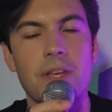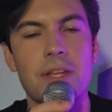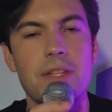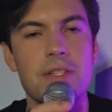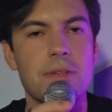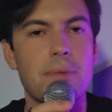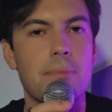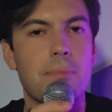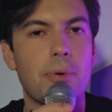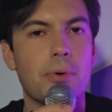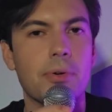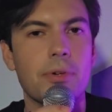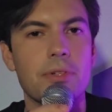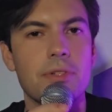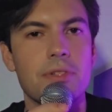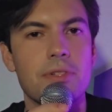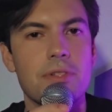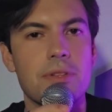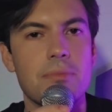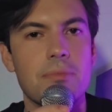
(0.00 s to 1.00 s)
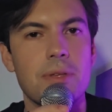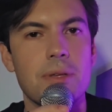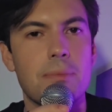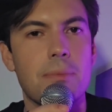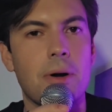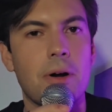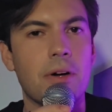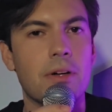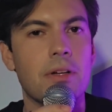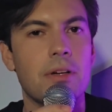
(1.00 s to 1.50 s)
It's important to be
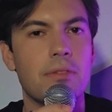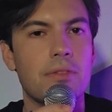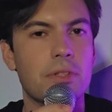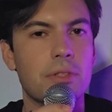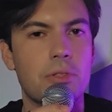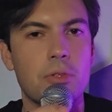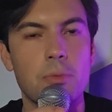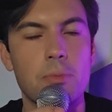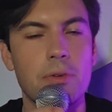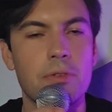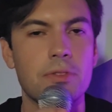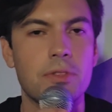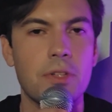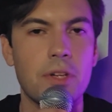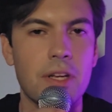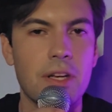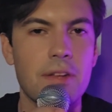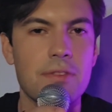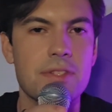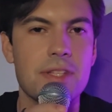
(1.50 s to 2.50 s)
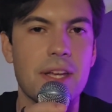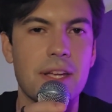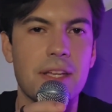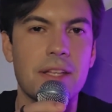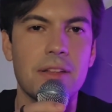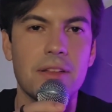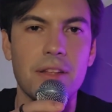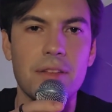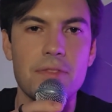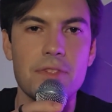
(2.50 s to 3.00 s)
part of a group of creatives that
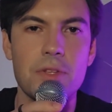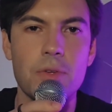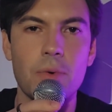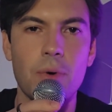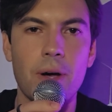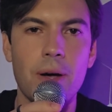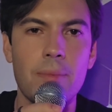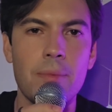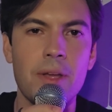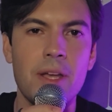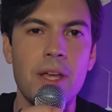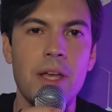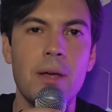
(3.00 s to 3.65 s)
can lift you up,